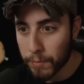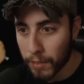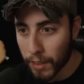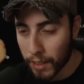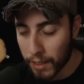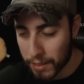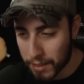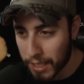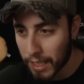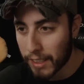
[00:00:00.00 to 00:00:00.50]

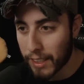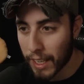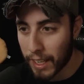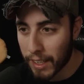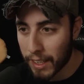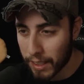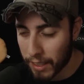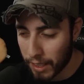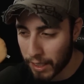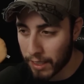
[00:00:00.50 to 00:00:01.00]
take that
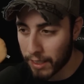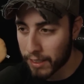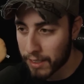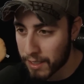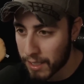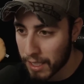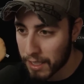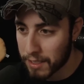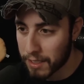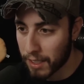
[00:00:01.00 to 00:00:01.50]
in and
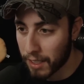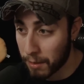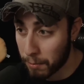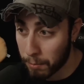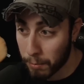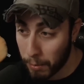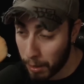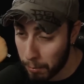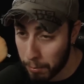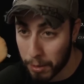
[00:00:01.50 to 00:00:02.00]
assess it
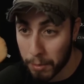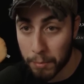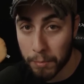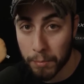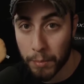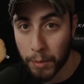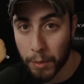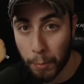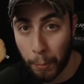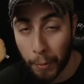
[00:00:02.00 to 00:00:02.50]
and maybe
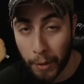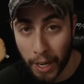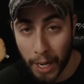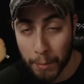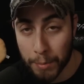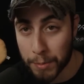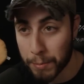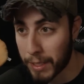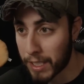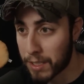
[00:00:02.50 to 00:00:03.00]

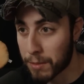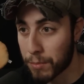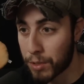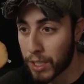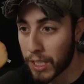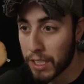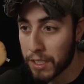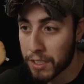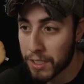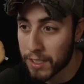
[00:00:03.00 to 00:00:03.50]
perhaps make some
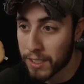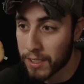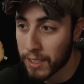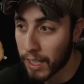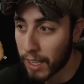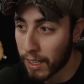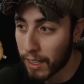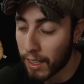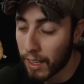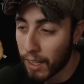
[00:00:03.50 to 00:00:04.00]
changes
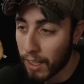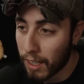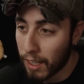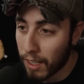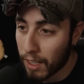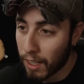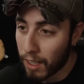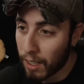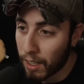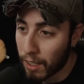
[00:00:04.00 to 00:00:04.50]
that
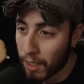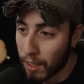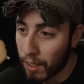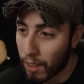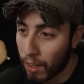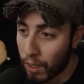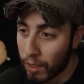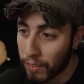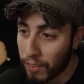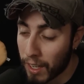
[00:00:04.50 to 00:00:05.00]

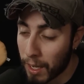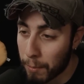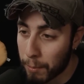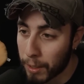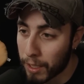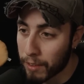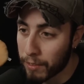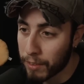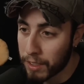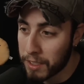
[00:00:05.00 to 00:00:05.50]
aren't that
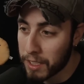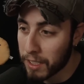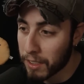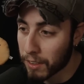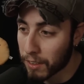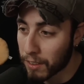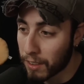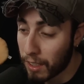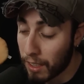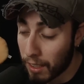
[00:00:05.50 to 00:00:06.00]
big of a
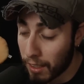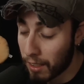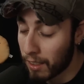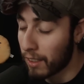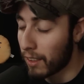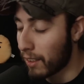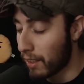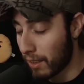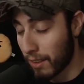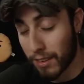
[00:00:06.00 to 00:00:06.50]
deal. And
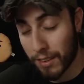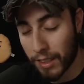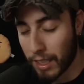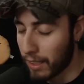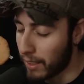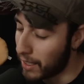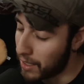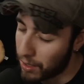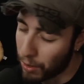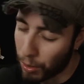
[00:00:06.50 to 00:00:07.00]
again,
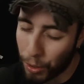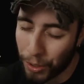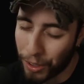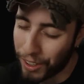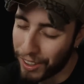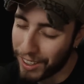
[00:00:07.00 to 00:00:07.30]
that's a whole